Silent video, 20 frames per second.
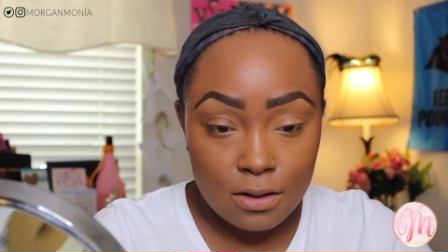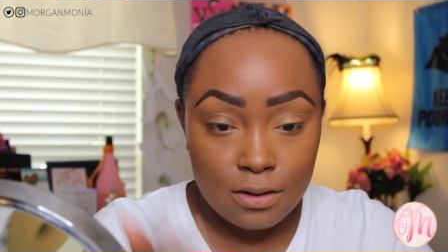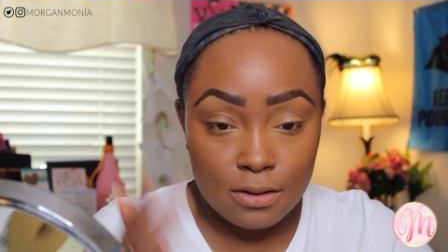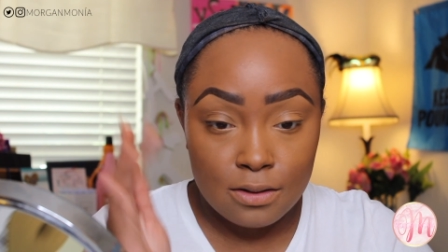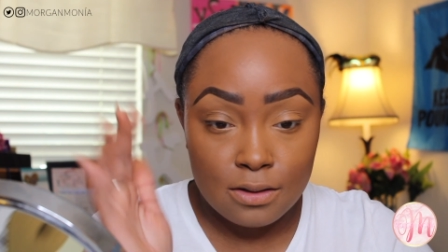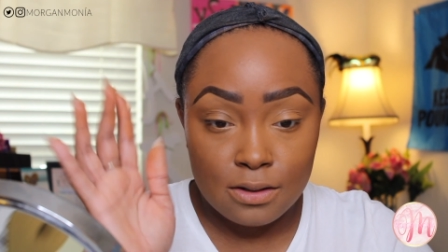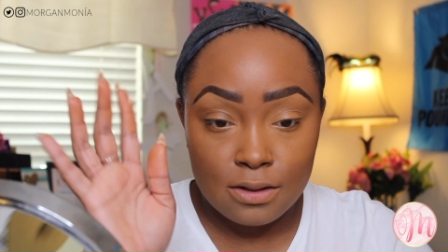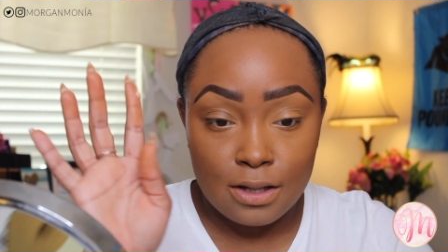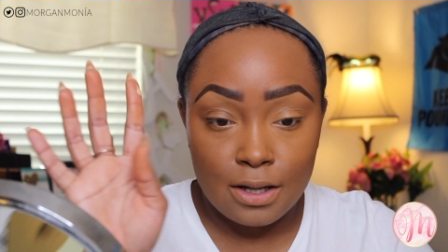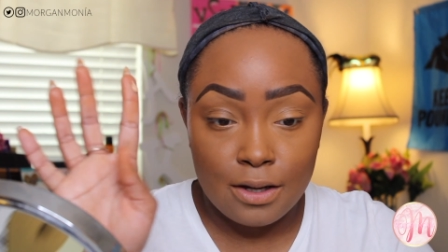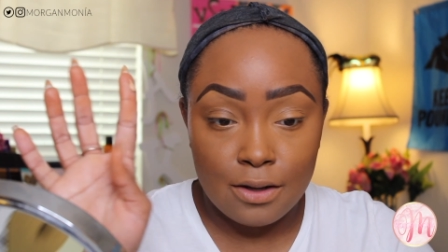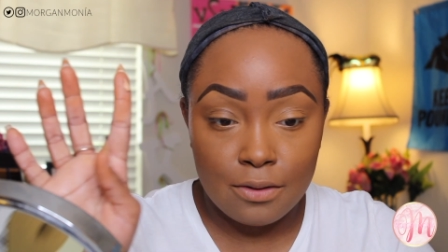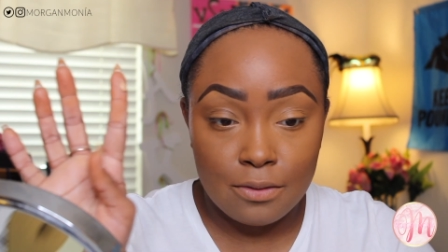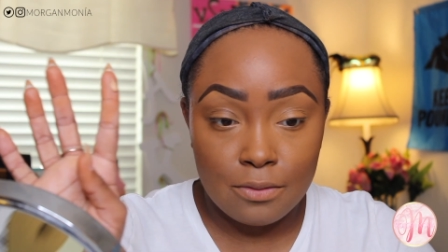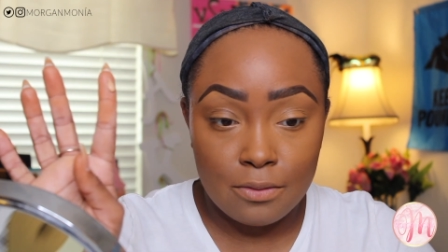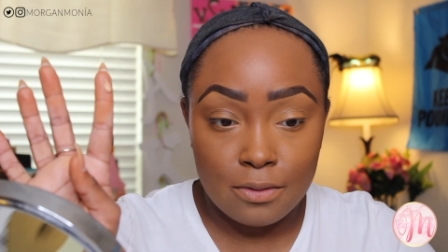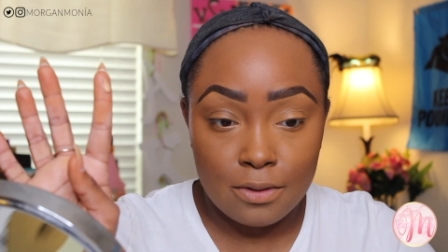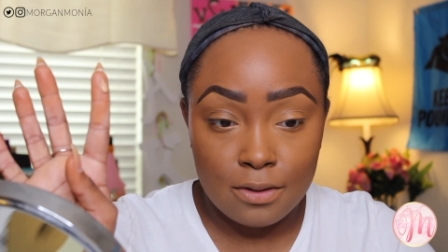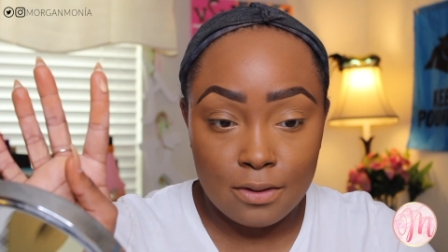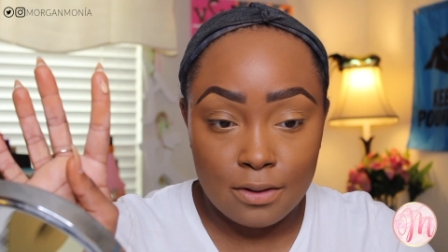
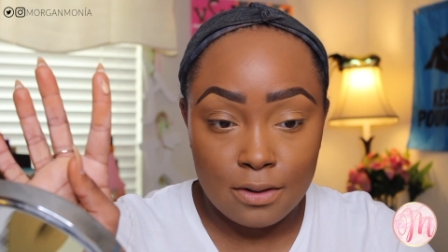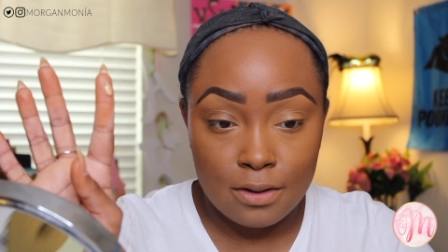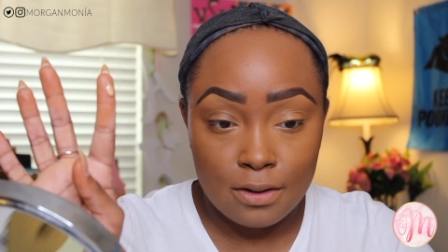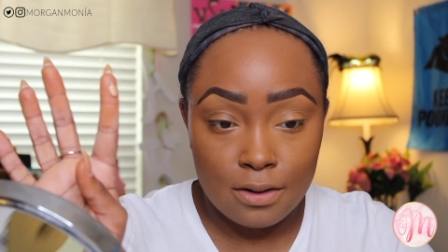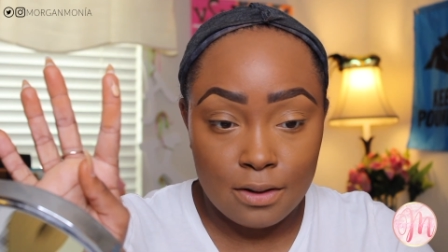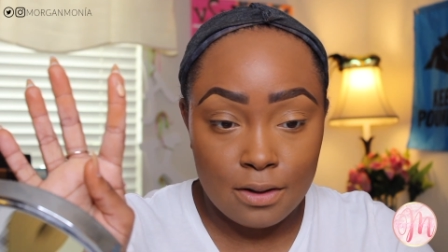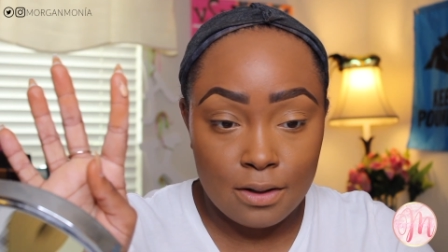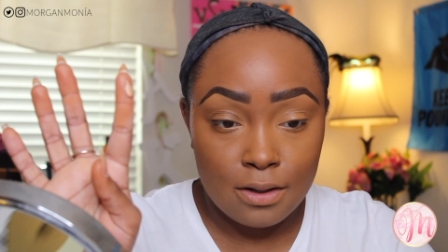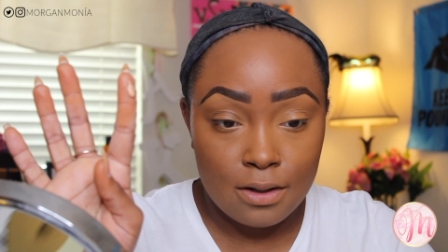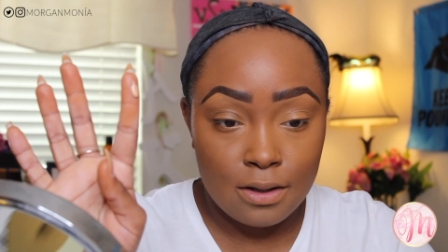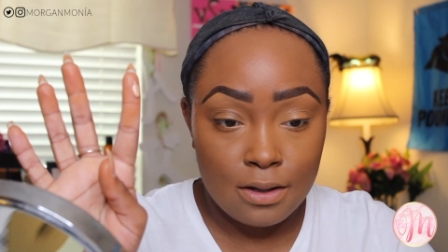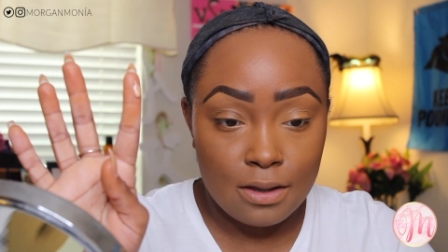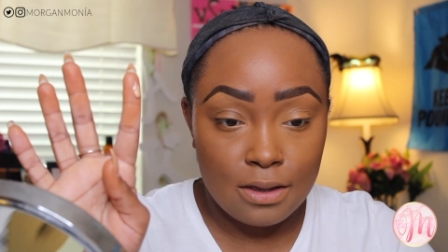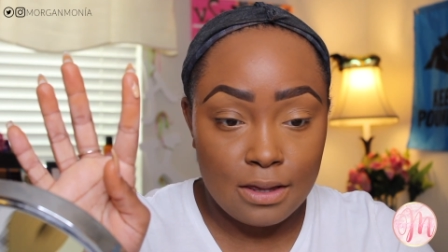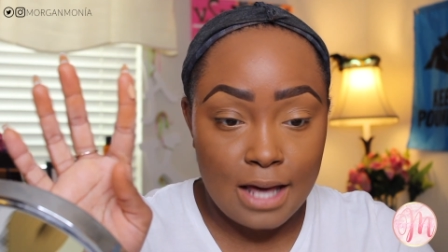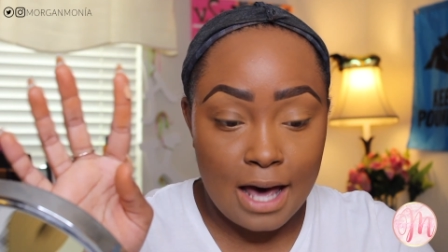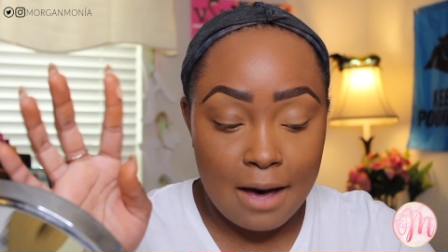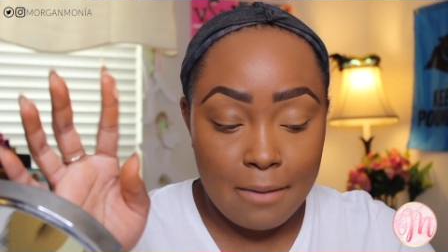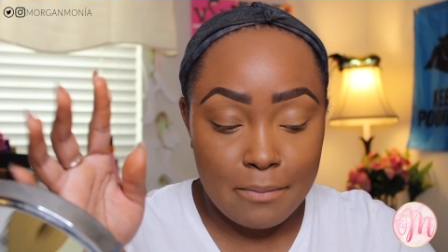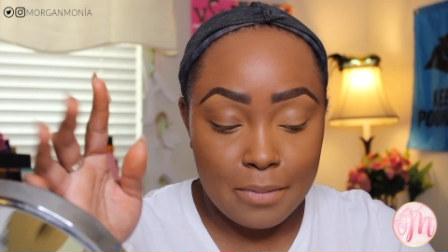So
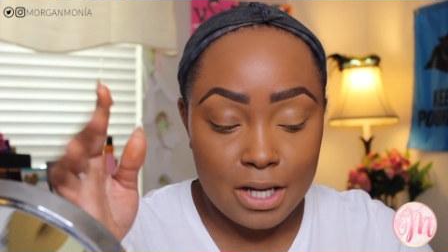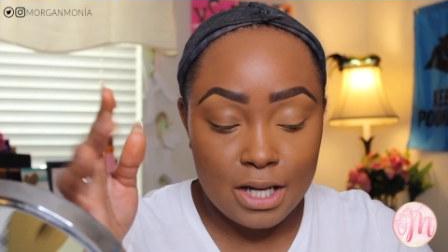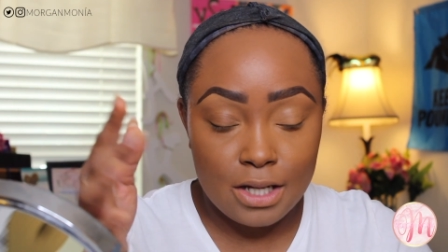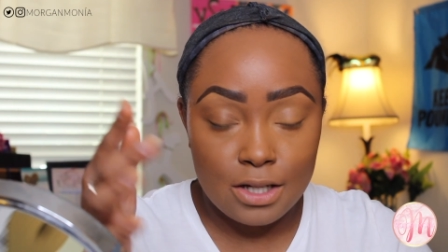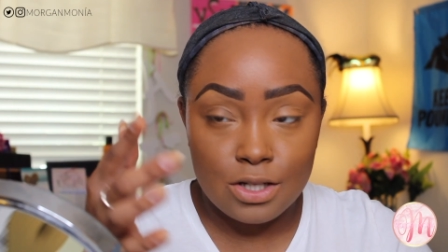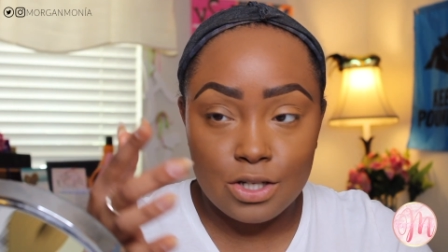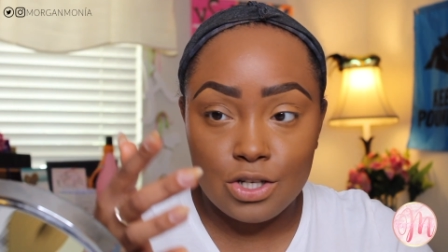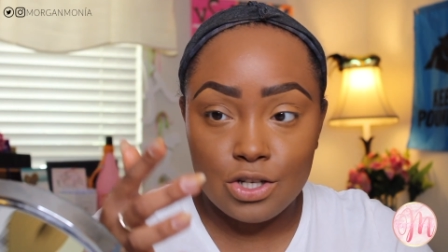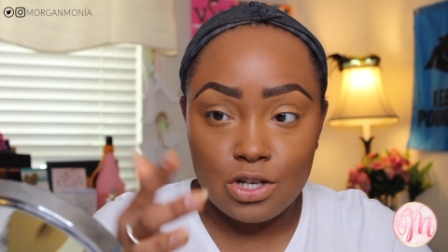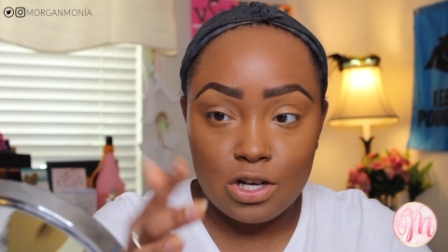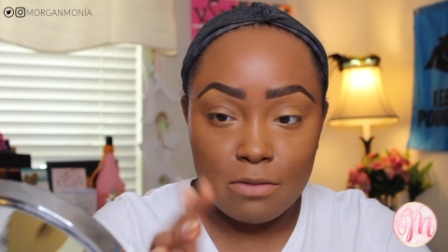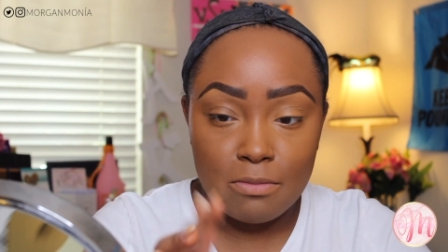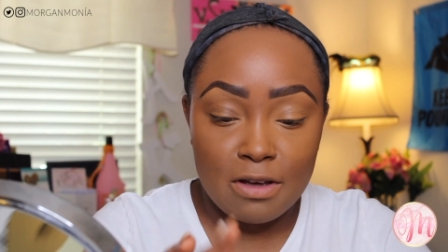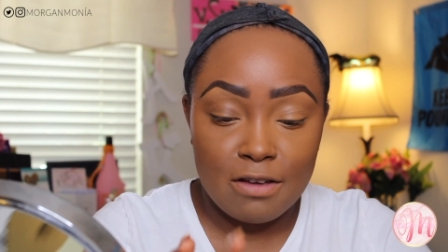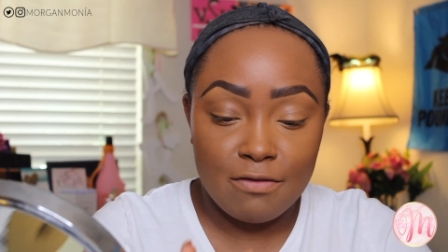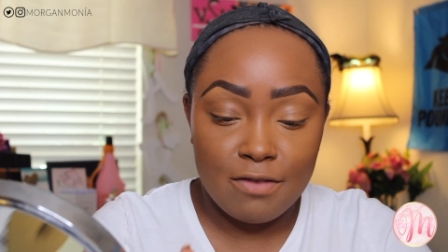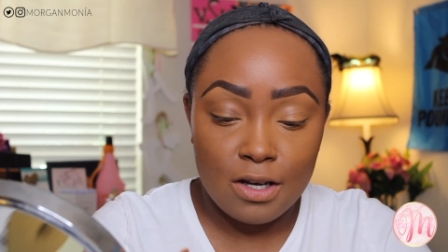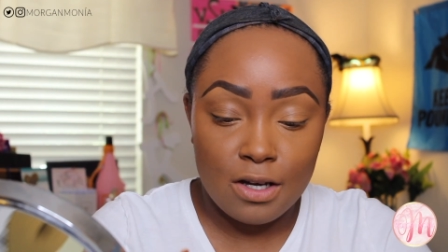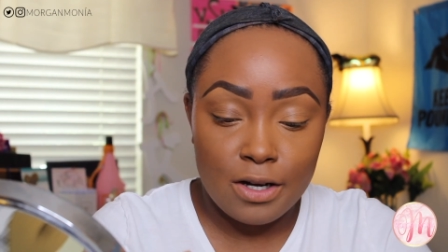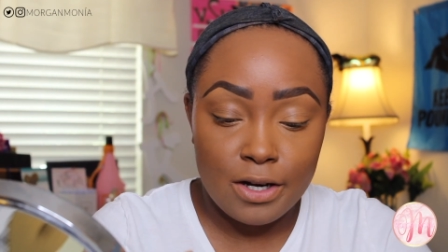that much on my
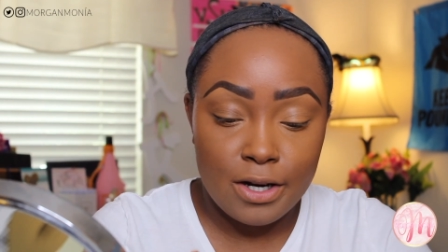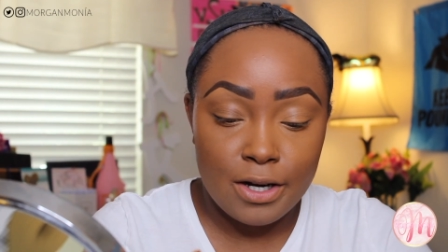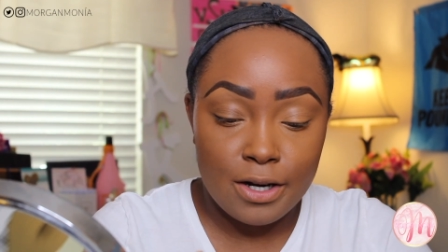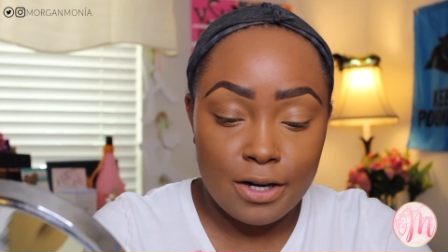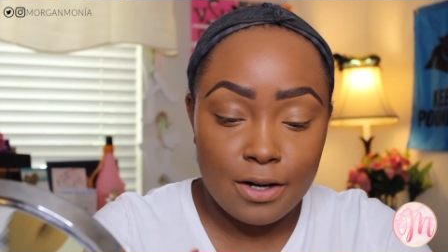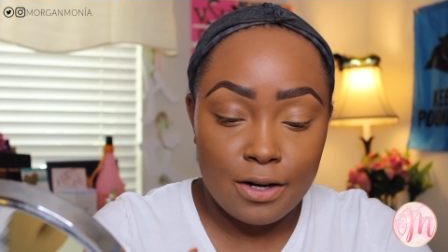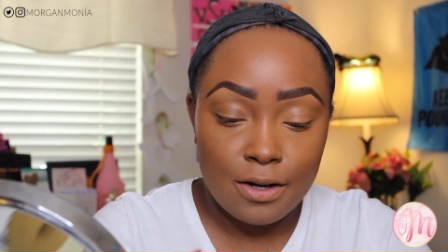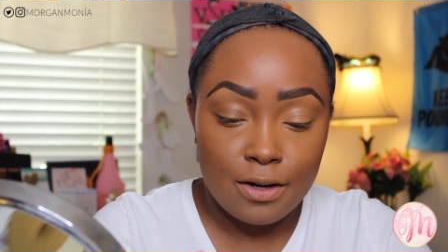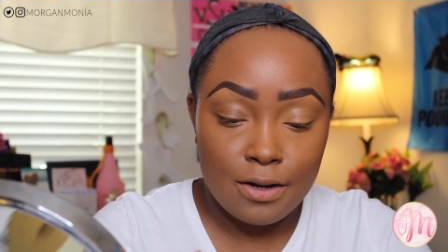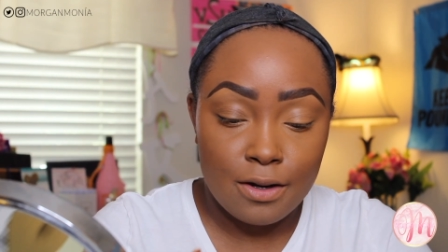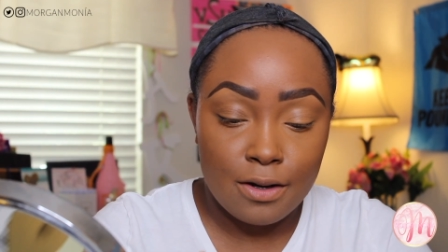finger.